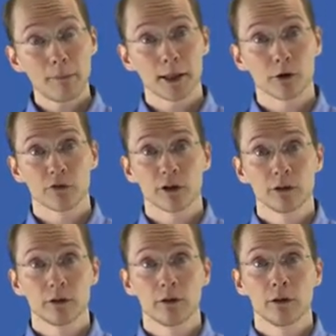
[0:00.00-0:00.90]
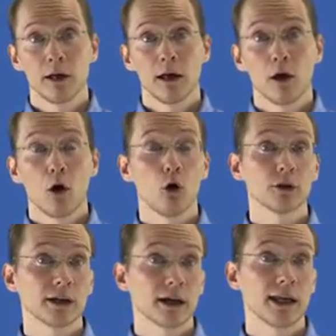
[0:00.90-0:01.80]
server
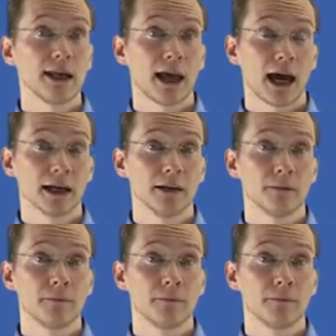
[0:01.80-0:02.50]
holding a key K